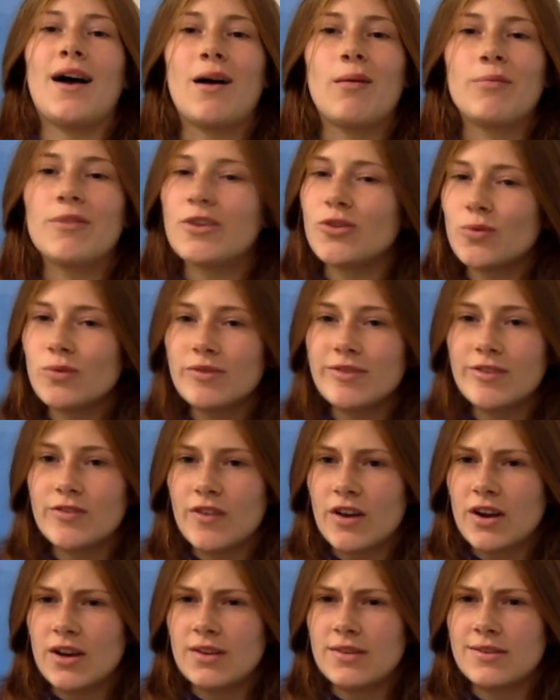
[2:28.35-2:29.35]
This one's
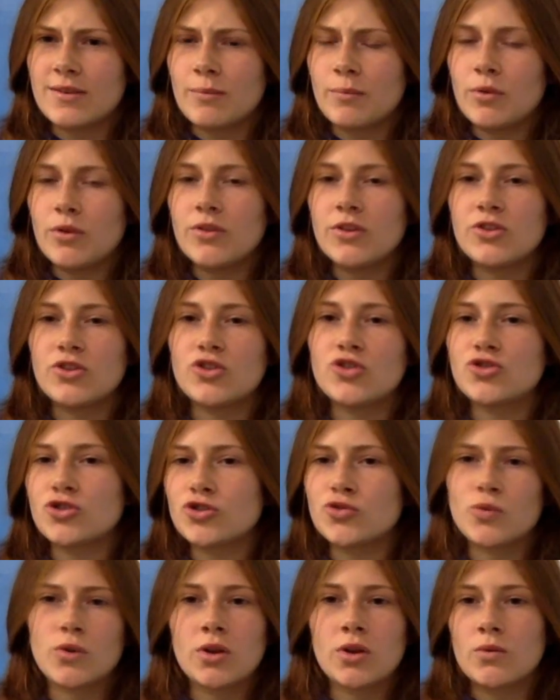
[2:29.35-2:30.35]
very simple. This is
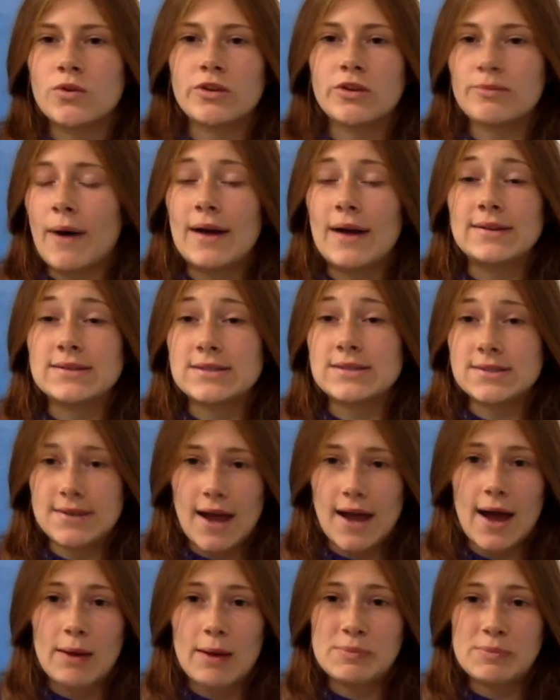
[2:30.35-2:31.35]
just where the response
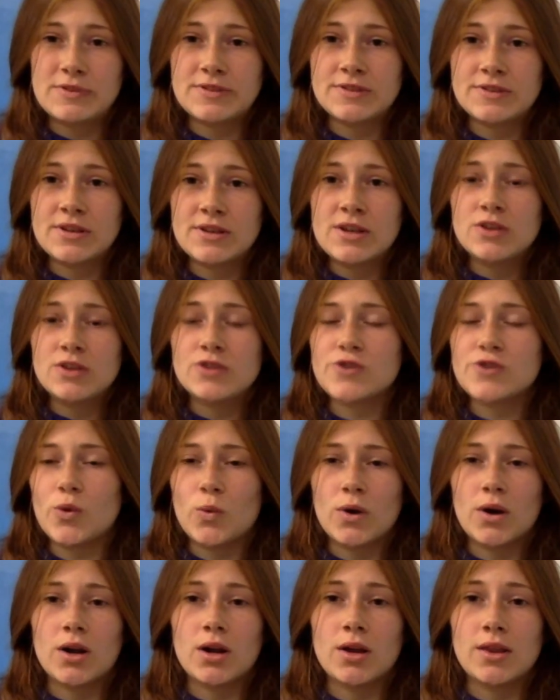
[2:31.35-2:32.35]
stops. So
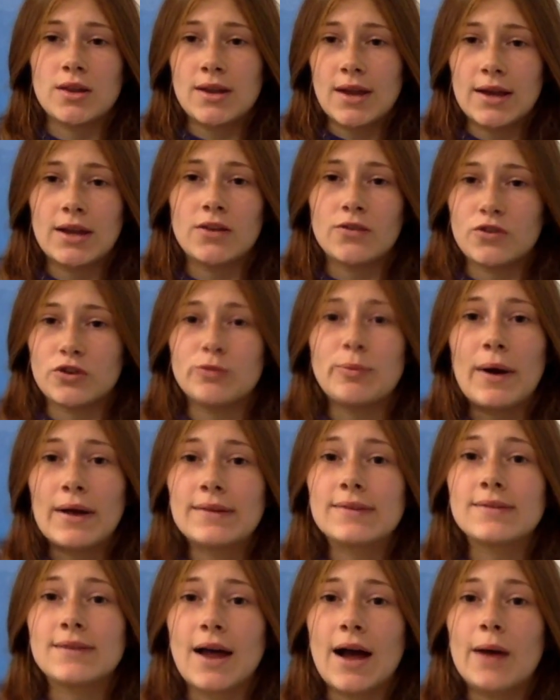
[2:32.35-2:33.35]
where the negative
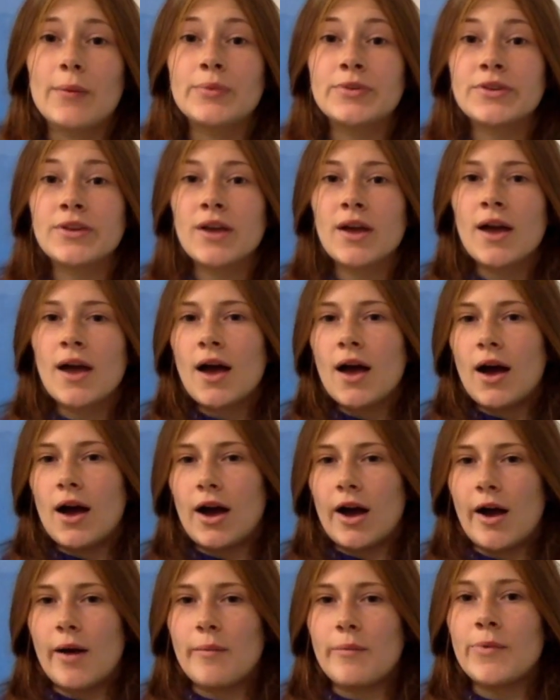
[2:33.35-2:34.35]
response stops.
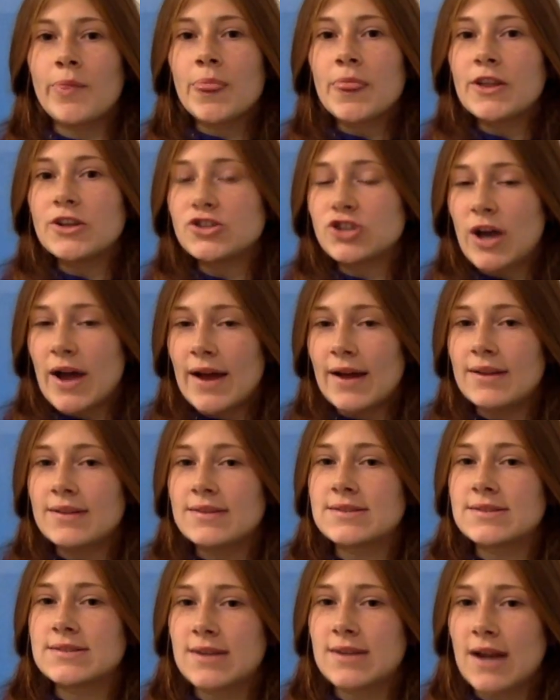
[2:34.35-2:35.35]
The child
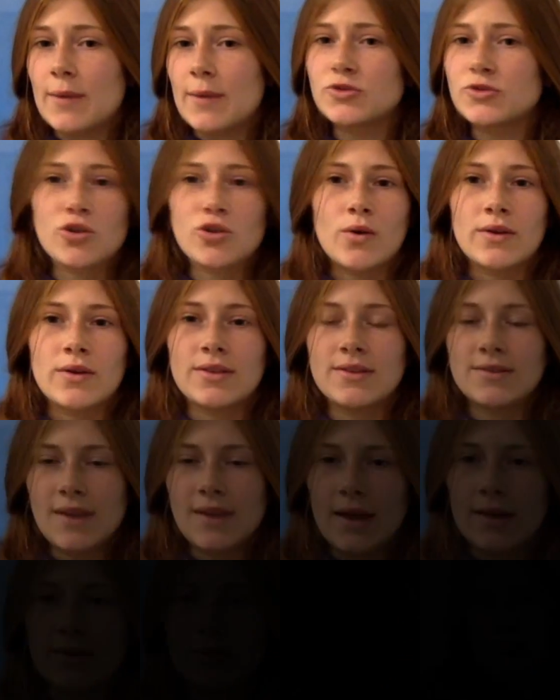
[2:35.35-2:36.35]
stops throwing the
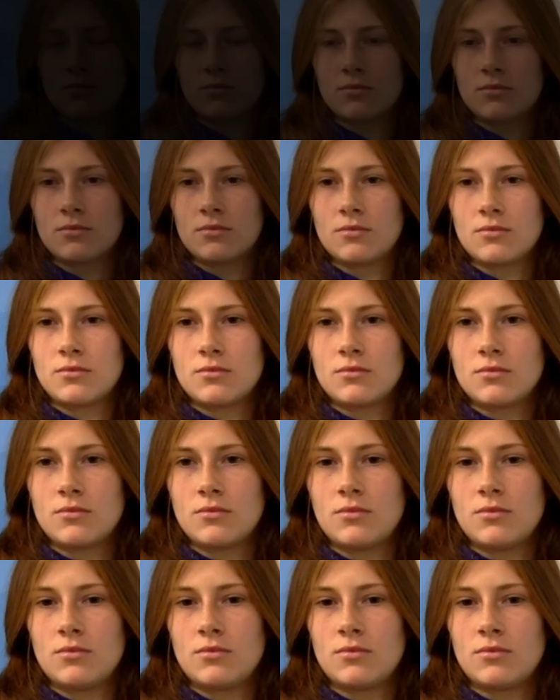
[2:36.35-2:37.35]
sand.
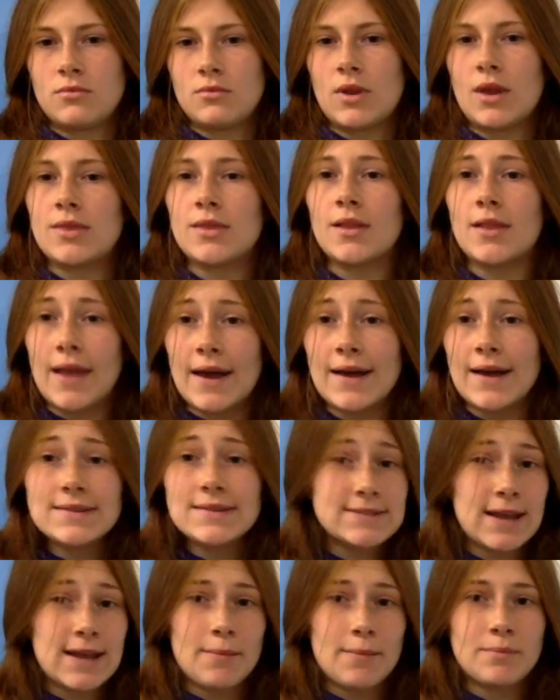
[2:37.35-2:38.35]
And the last
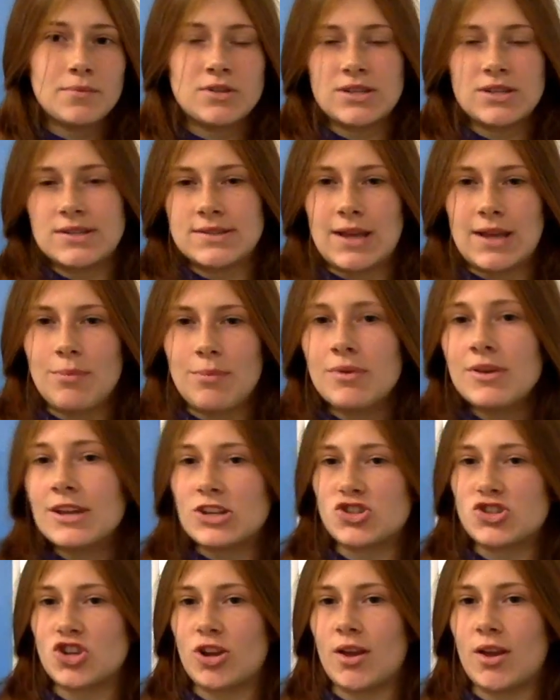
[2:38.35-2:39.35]
step to escape
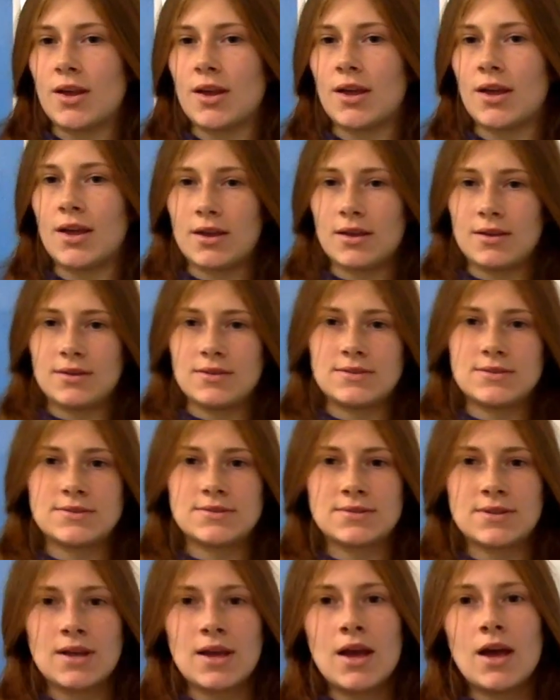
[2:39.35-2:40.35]
conditioning is